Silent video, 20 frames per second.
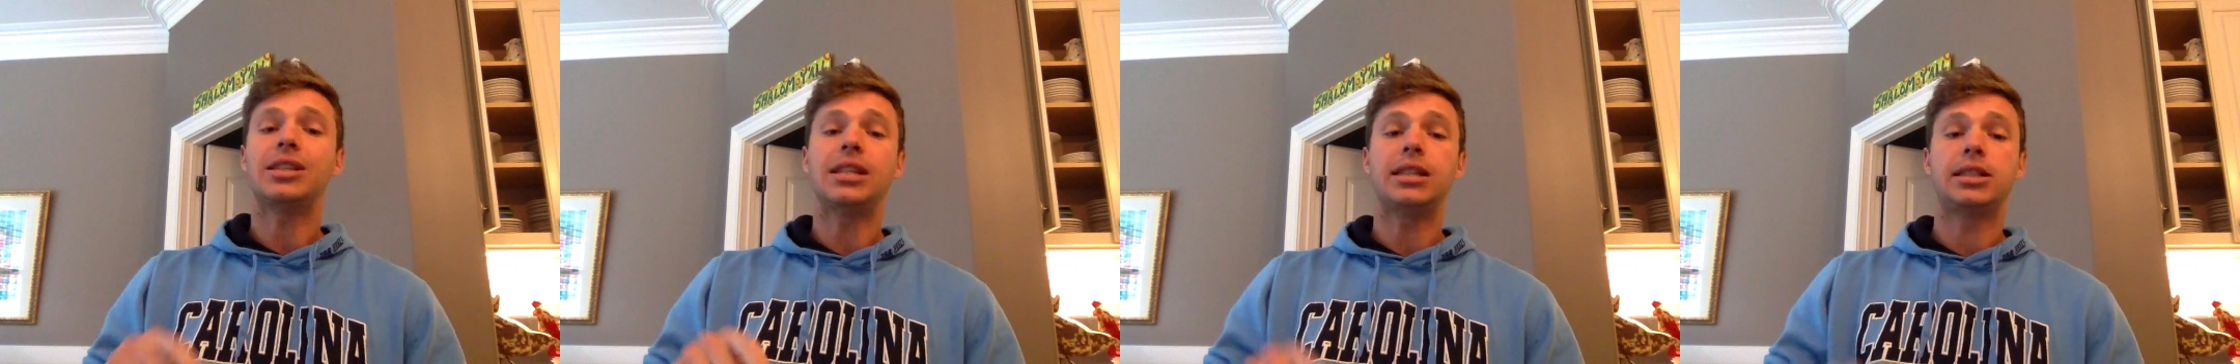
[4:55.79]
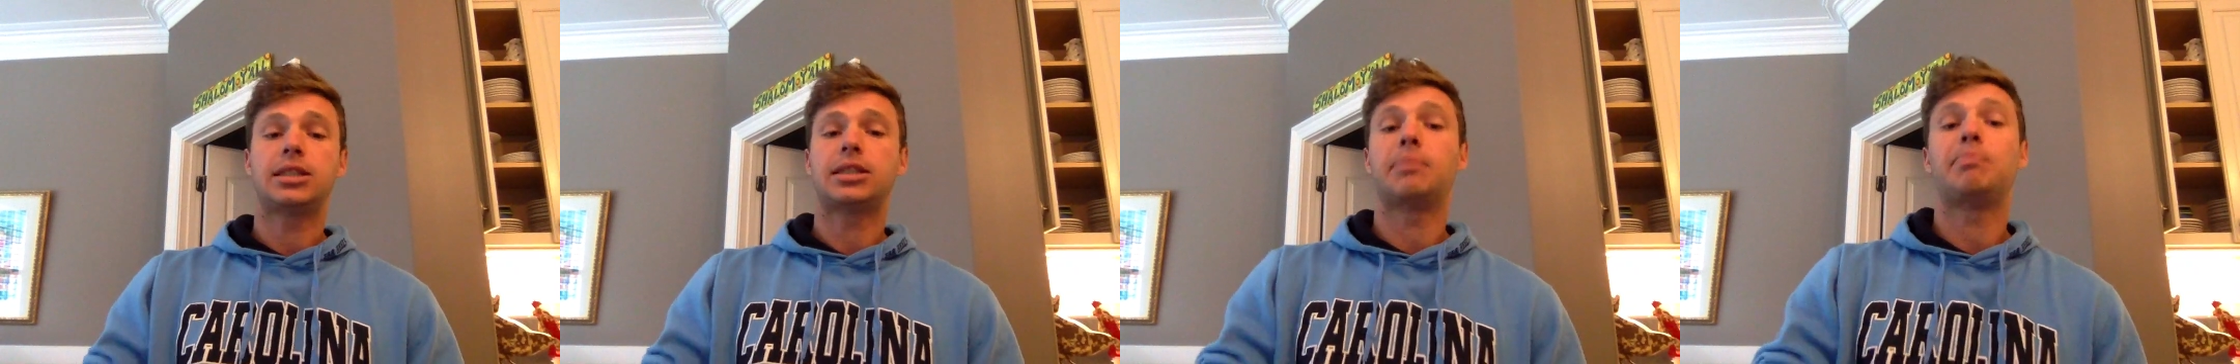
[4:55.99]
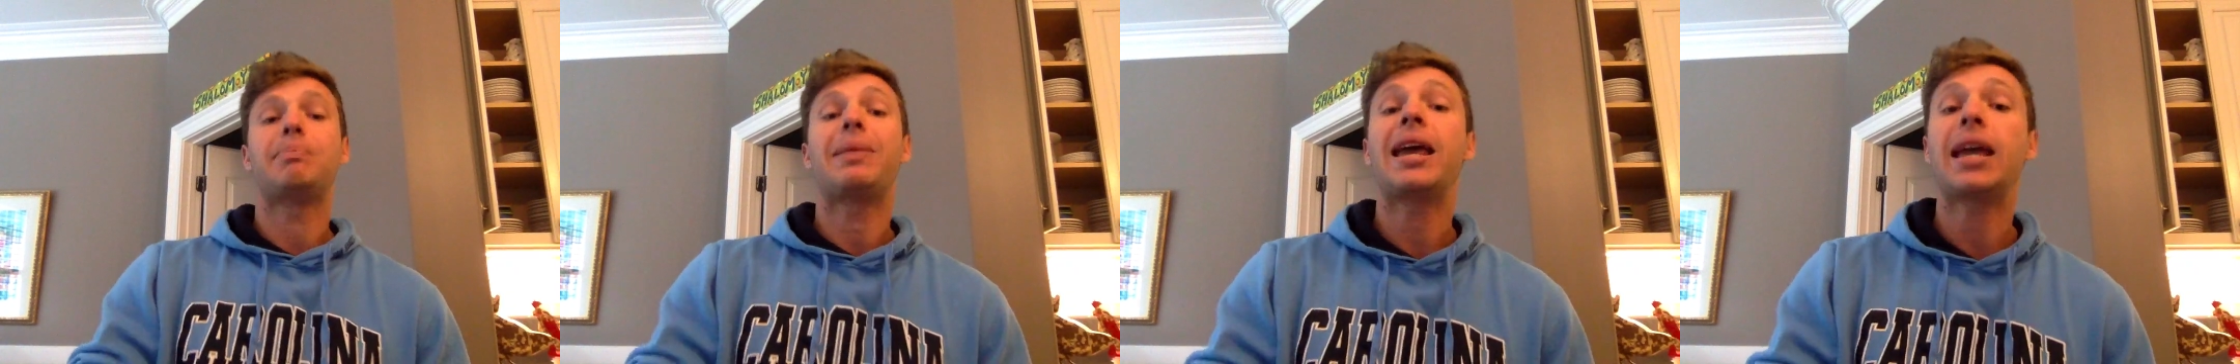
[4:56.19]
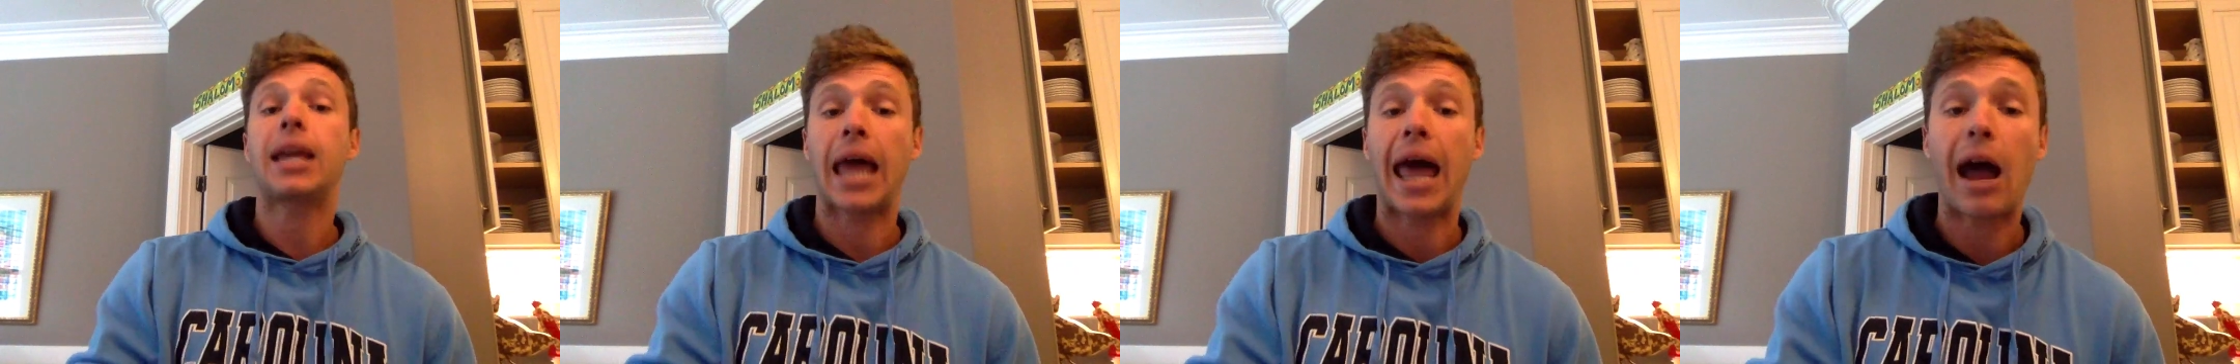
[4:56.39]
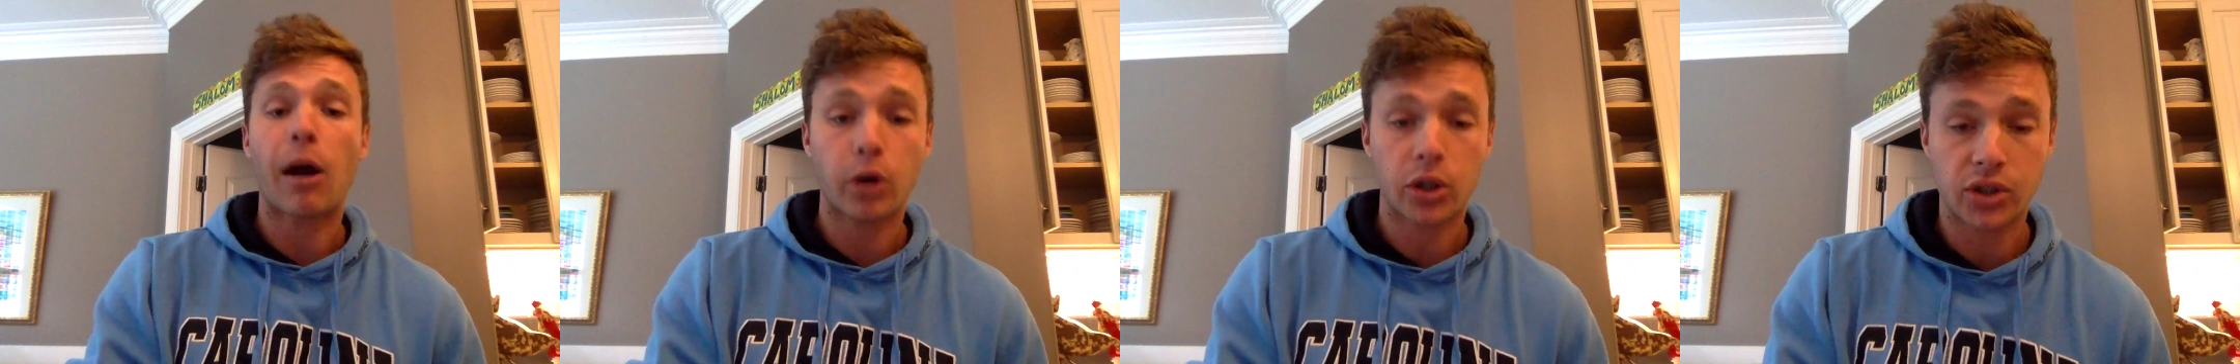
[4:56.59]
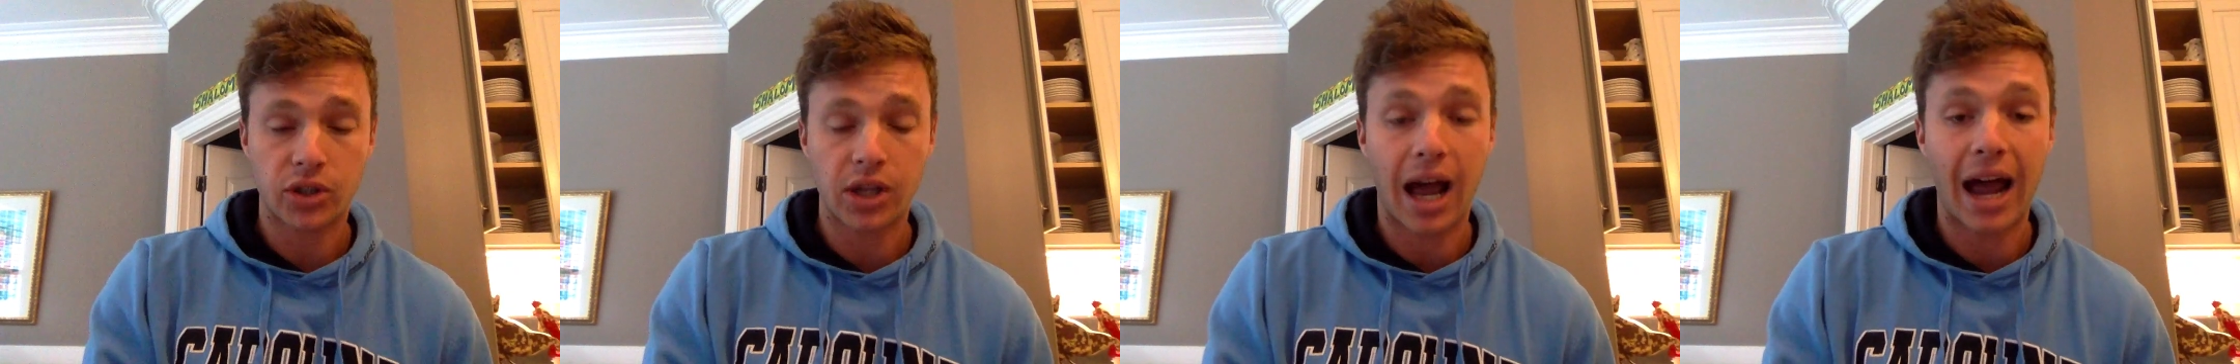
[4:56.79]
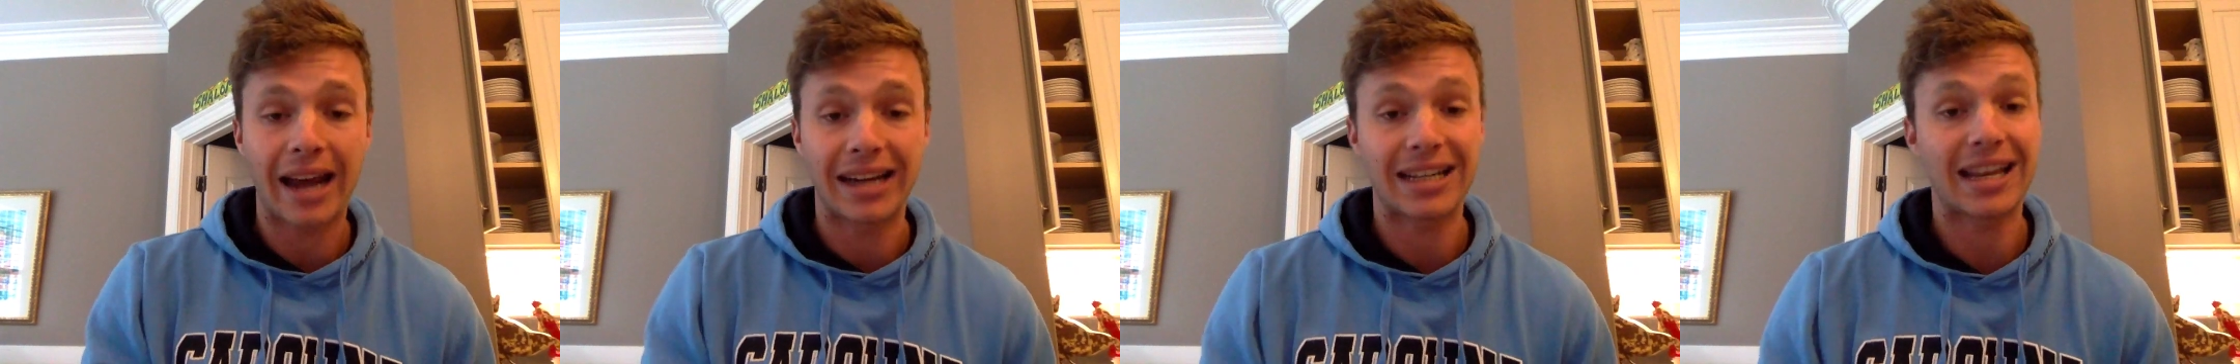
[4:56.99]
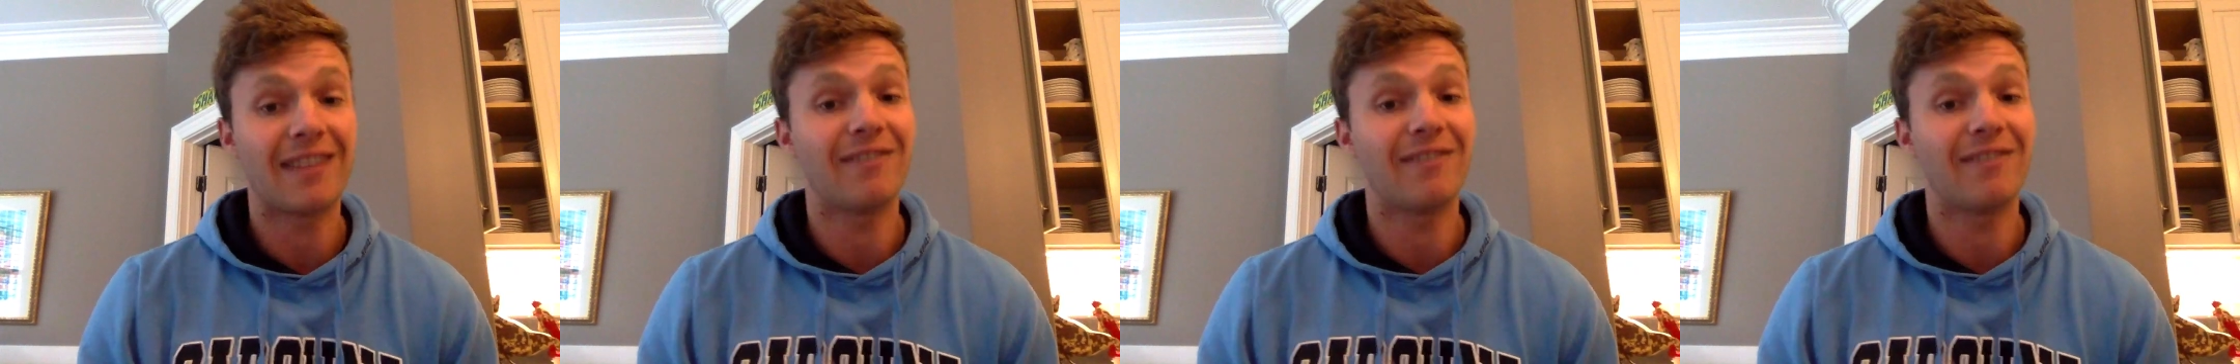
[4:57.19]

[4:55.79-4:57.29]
need to pick our side